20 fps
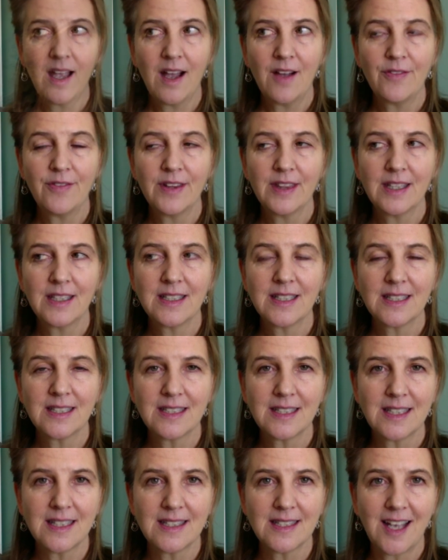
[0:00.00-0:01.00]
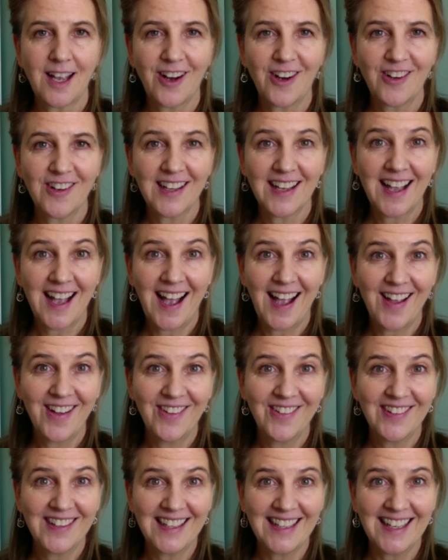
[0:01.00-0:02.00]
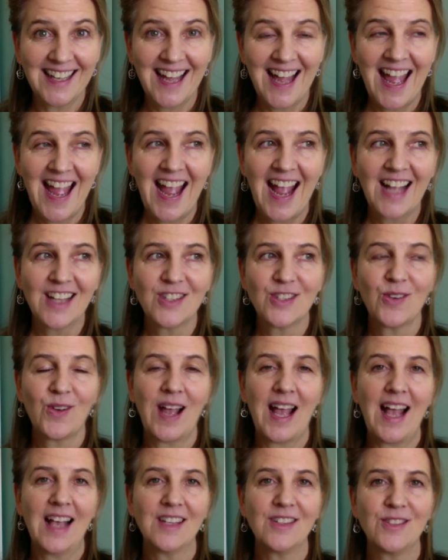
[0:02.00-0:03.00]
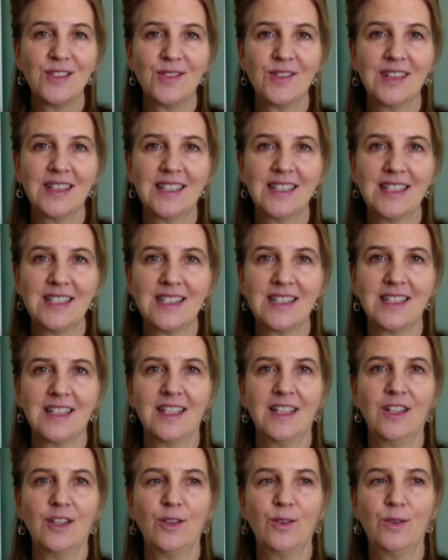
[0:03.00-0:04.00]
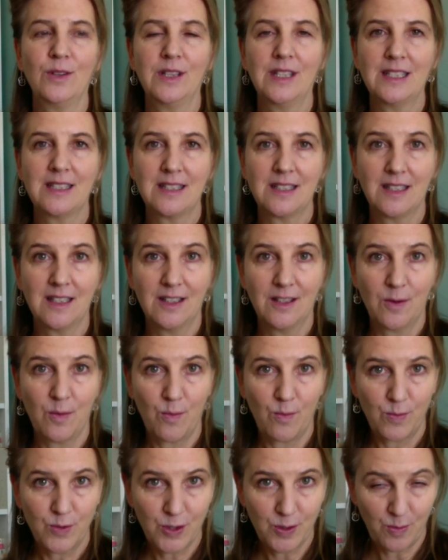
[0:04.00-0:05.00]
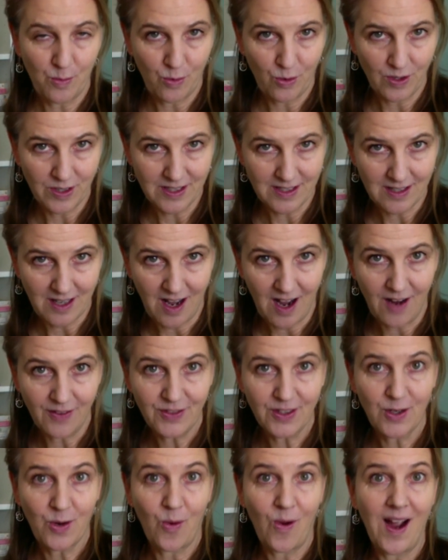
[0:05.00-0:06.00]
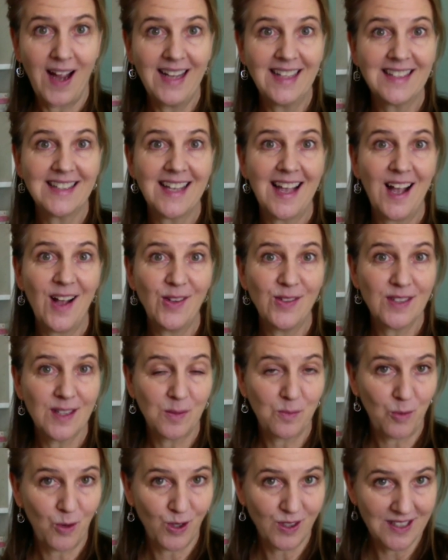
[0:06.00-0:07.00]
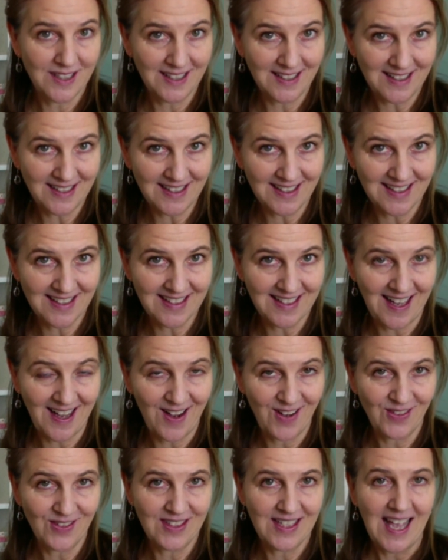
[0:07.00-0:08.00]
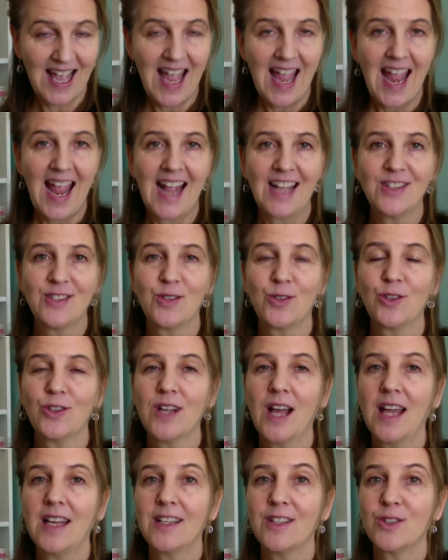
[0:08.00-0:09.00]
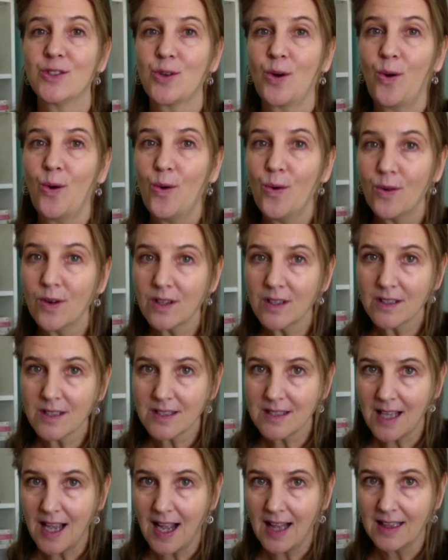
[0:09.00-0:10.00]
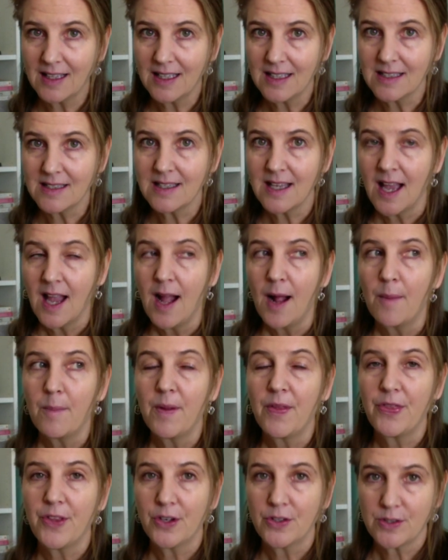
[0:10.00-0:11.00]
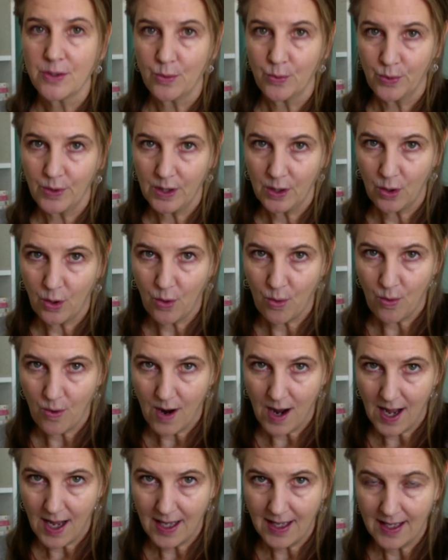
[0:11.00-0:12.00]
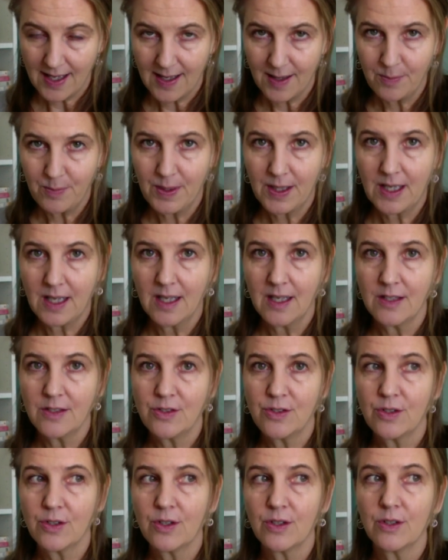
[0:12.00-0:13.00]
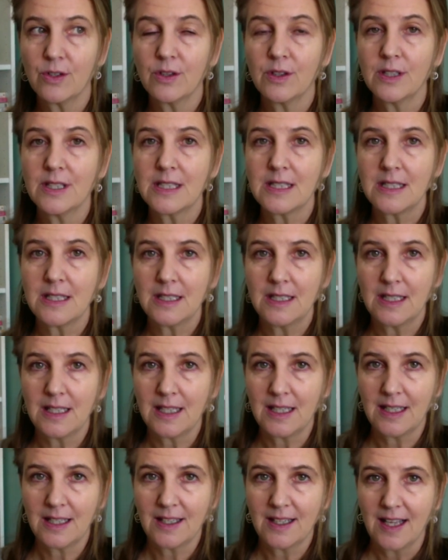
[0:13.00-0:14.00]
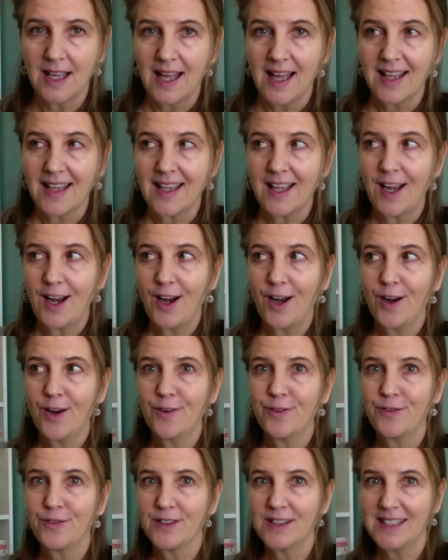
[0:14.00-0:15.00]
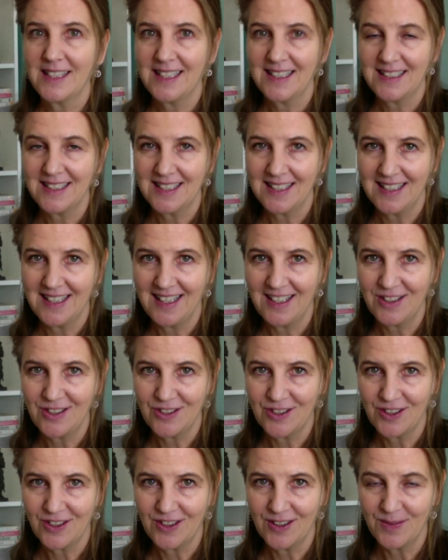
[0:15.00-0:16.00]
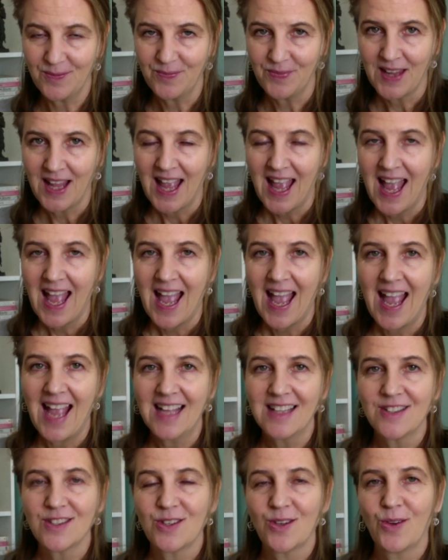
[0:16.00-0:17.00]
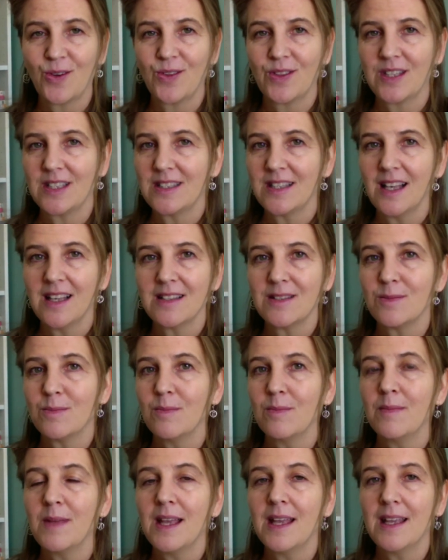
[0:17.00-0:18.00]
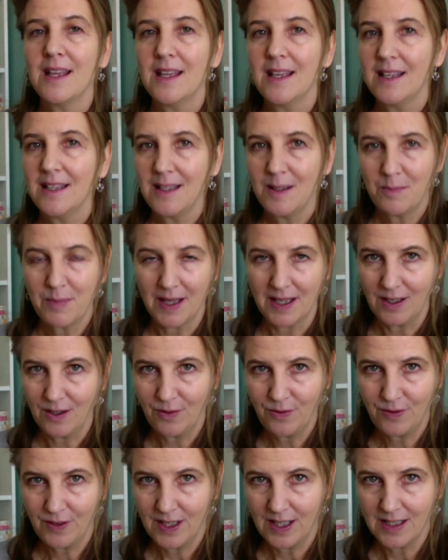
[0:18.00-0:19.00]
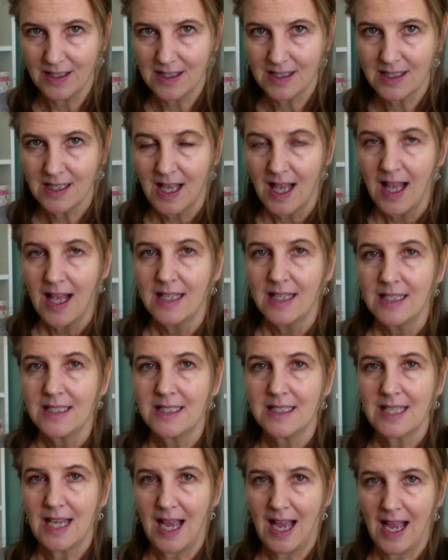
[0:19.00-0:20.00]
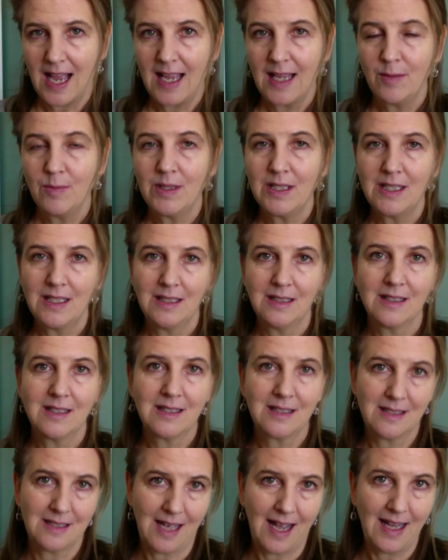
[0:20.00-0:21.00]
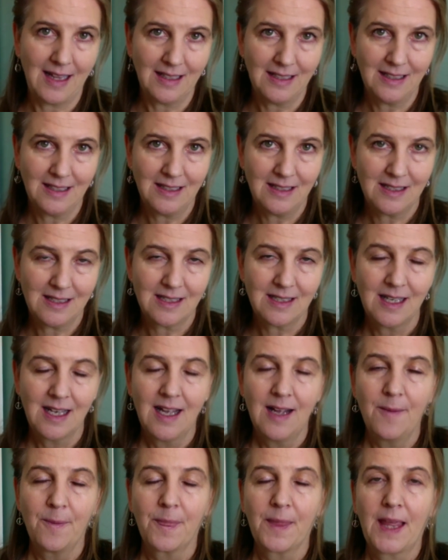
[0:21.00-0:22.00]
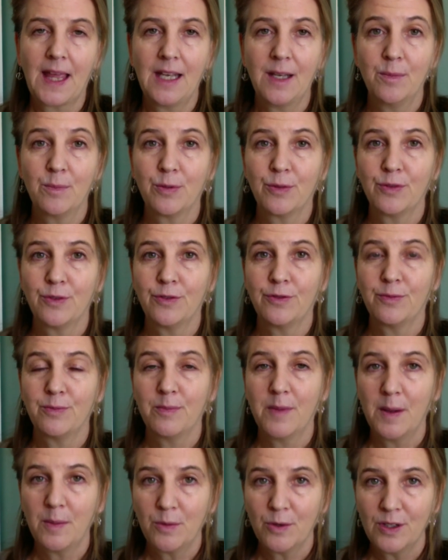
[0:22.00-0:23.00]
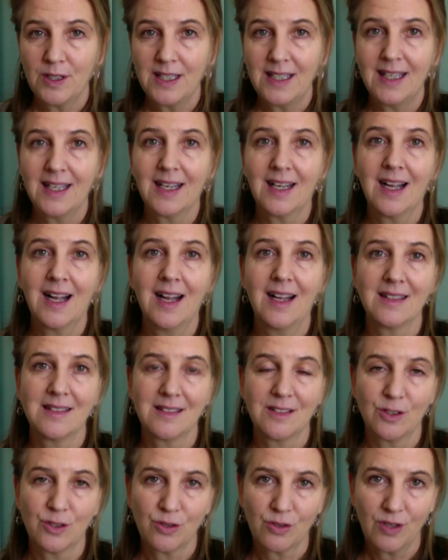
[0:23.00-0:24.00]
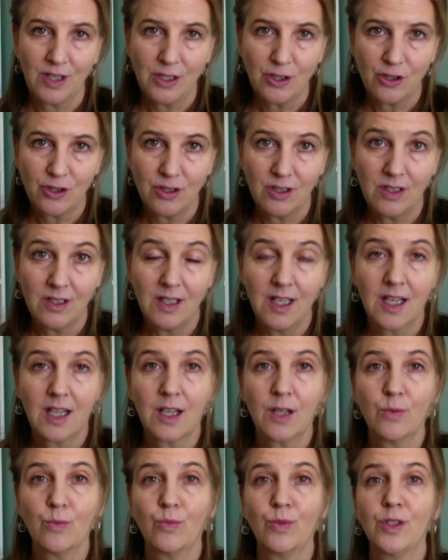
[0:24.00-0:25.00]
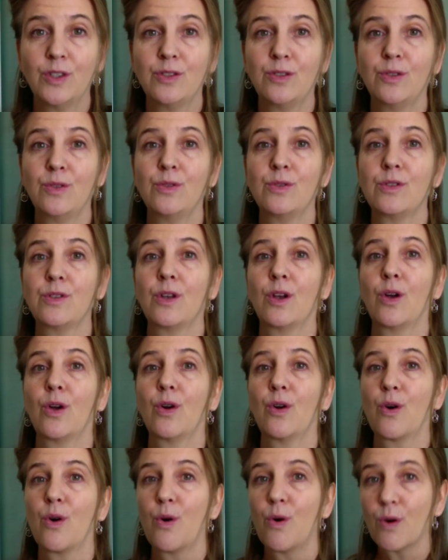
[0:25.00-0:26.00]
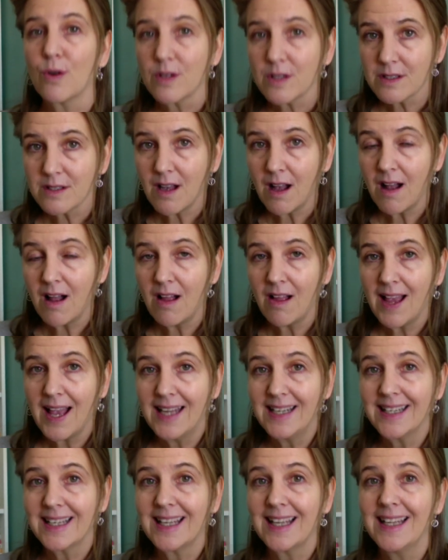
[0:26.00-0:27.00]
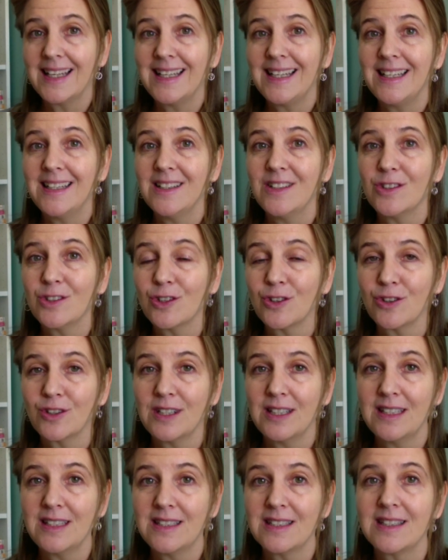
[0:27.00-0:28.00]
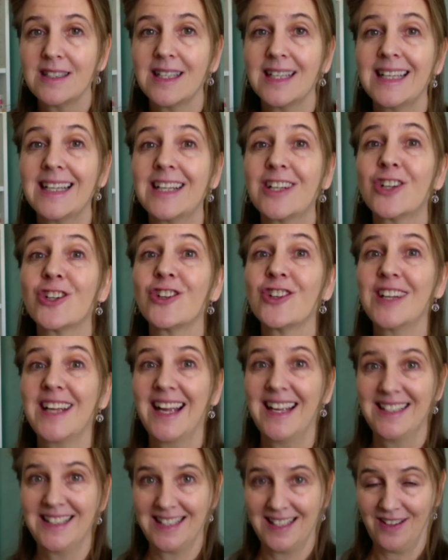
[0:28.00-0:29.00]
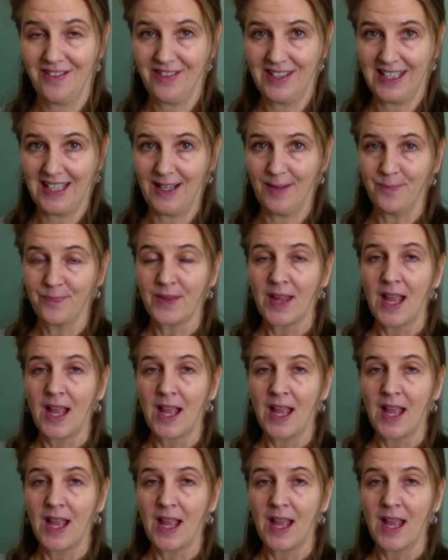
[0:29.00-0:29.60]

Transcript: off in the distance, I heard a coyote. And so as you listen to more soft, quiet sounds and more distant sounds. And so you're not in total silence, but there's a real quiet because you're listening carefully to nature. And so this has many benefits. Time in silence can improve memory and concentration. It can reduce cortisol, and it can increase creativity.